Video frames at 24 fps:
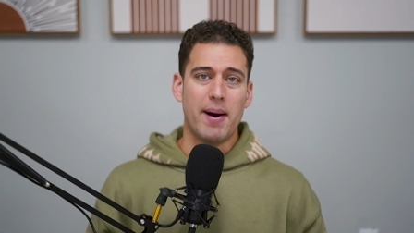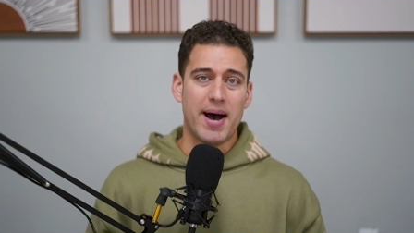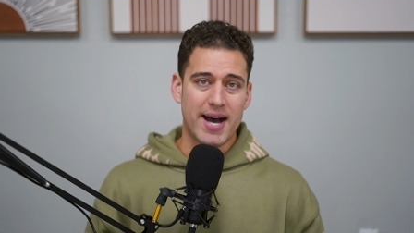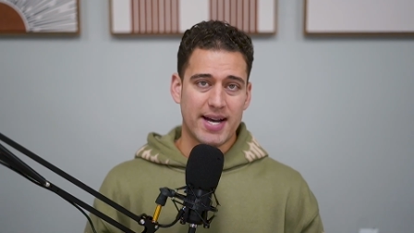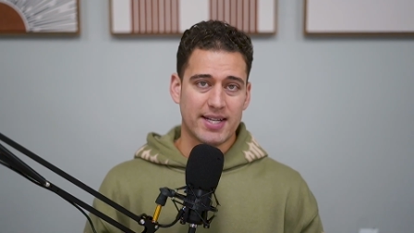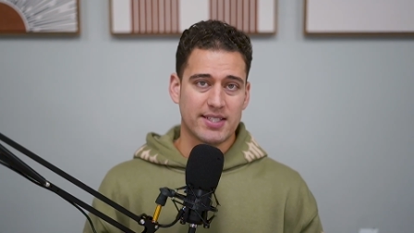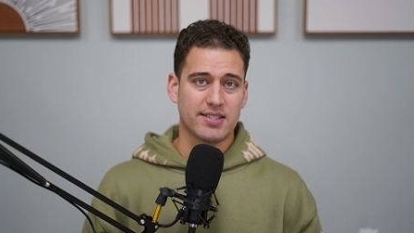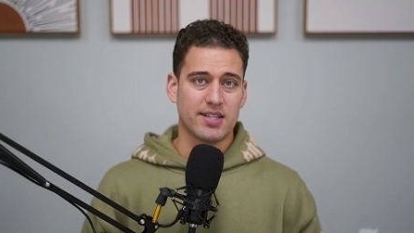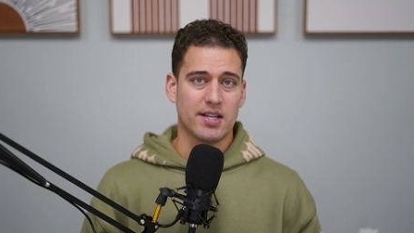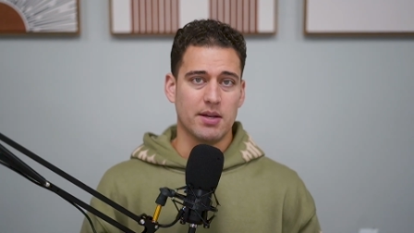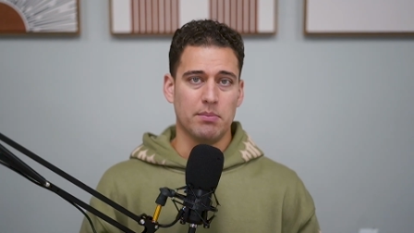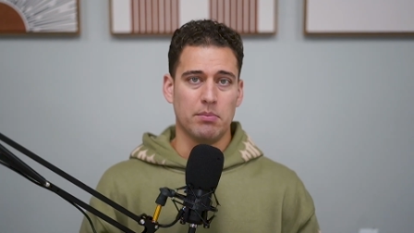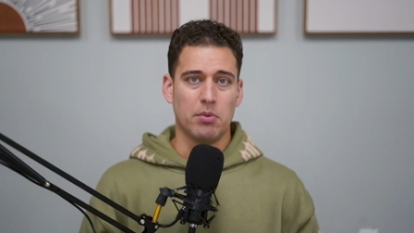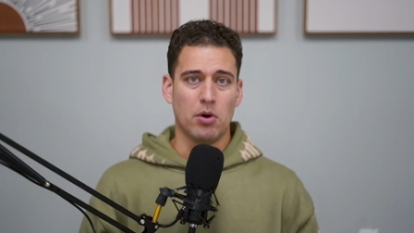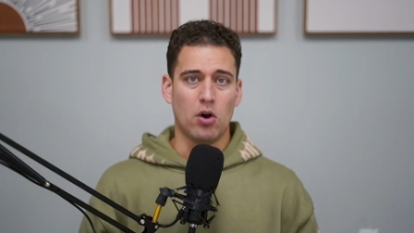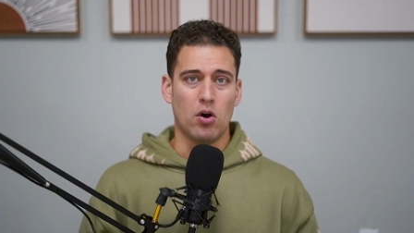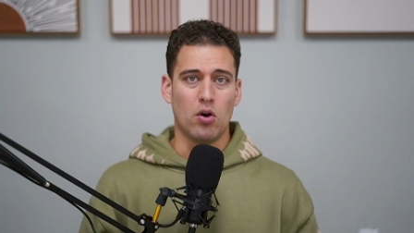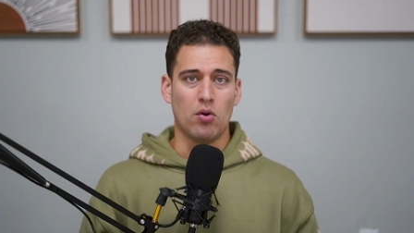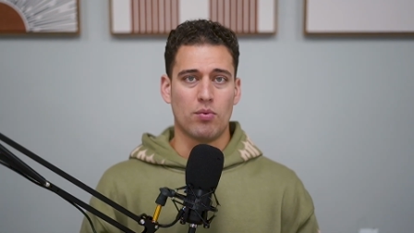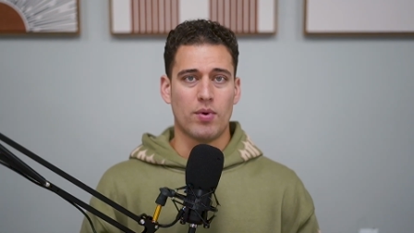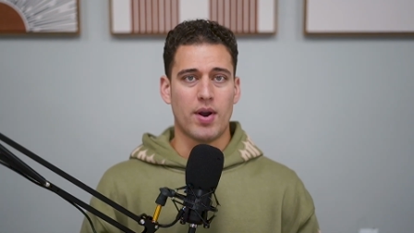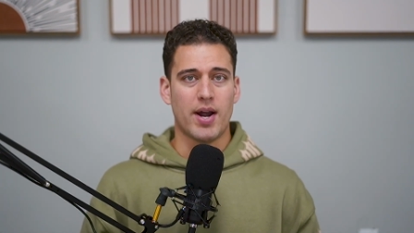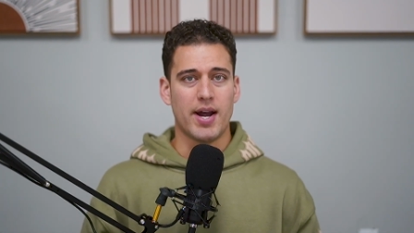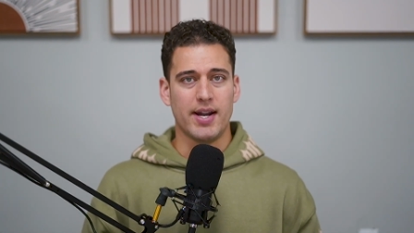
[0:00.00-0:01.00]

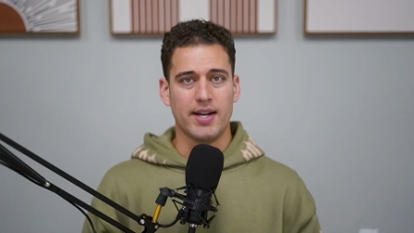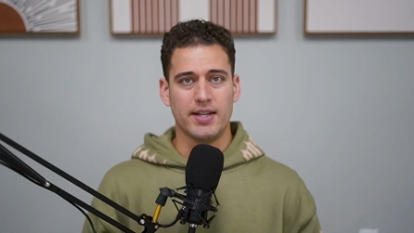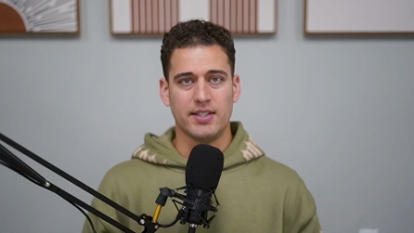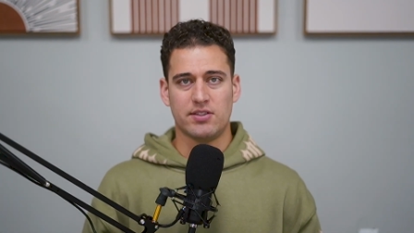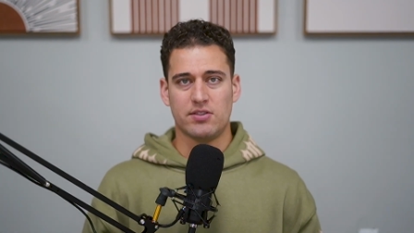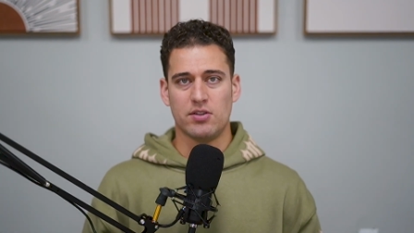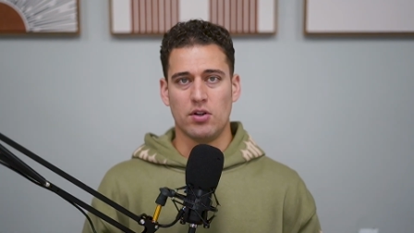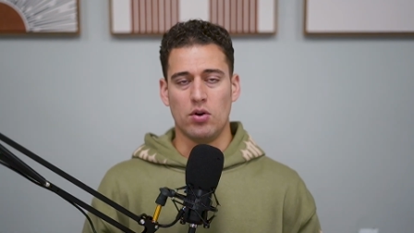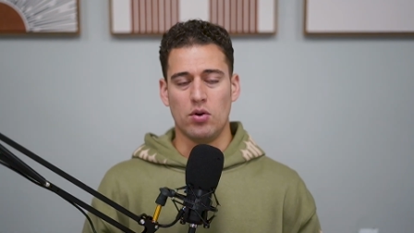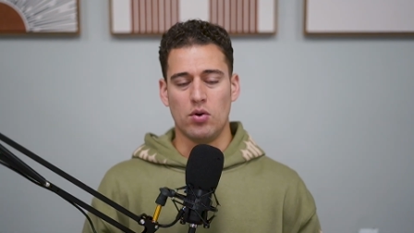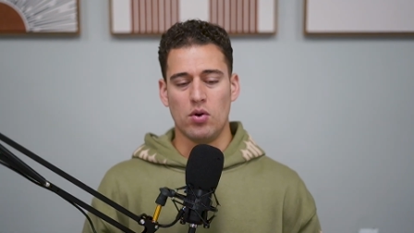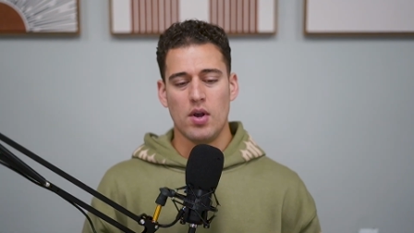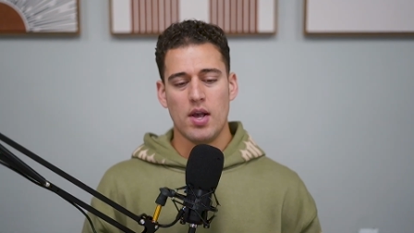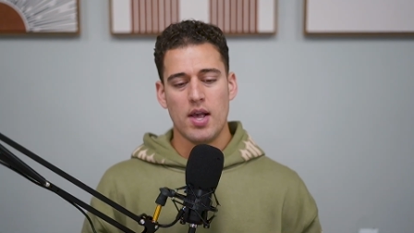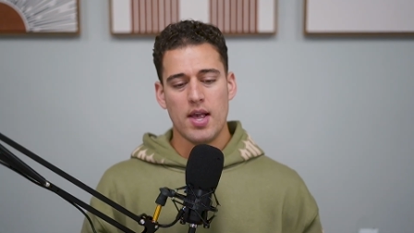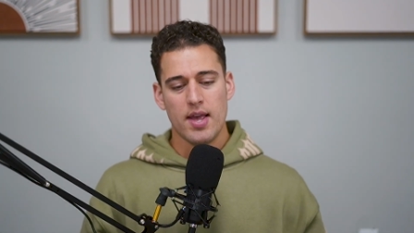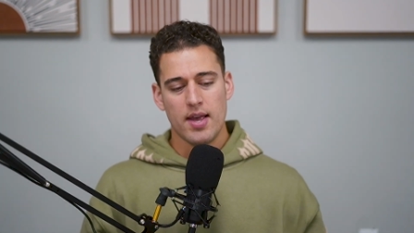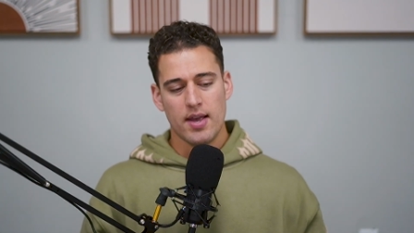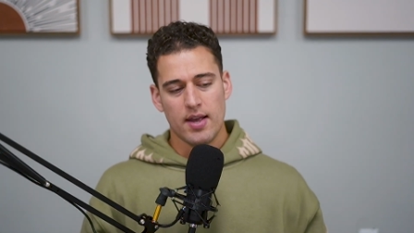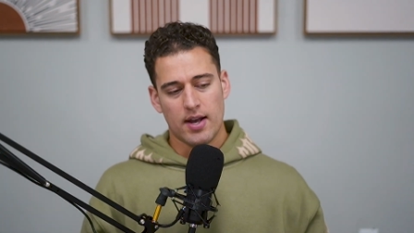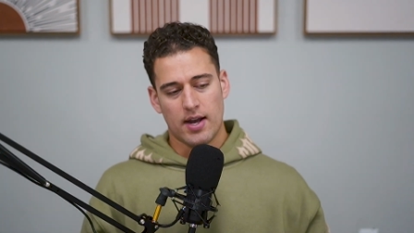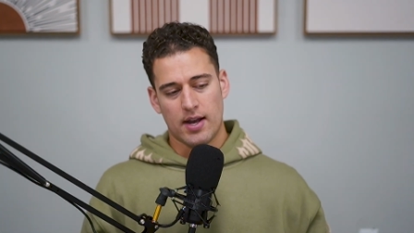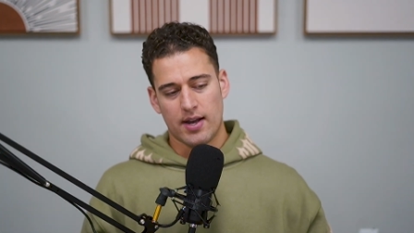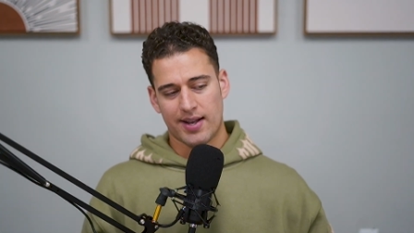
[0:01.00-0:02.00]
basketball, right? So
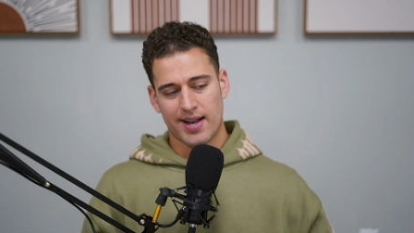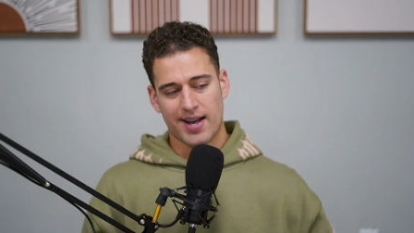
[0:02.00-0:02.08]
I